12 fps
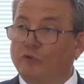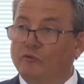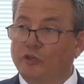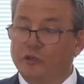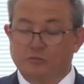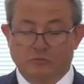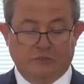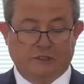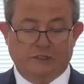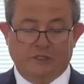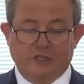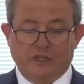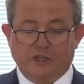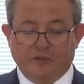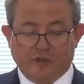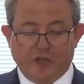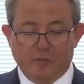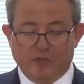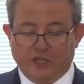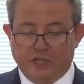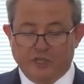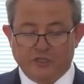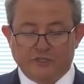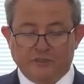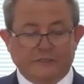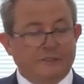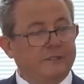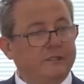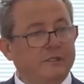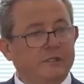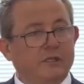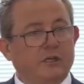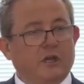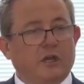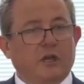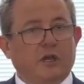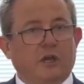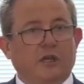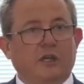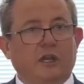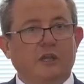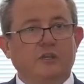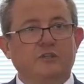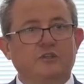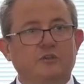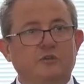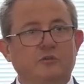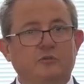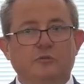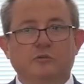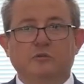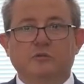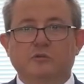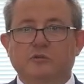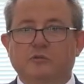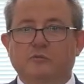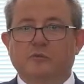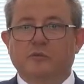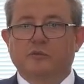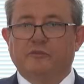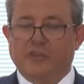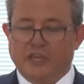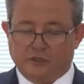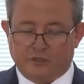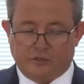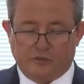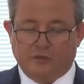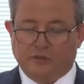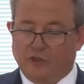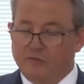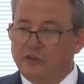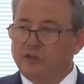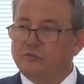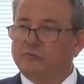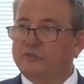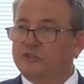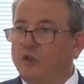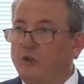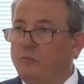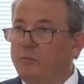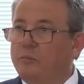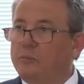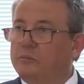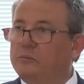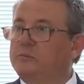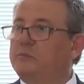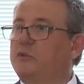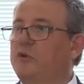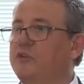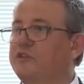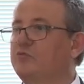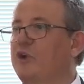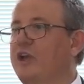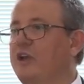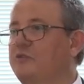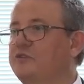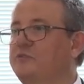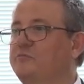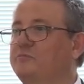of you in the coming years. I'd like to thank the Governor, Tom, on his way out,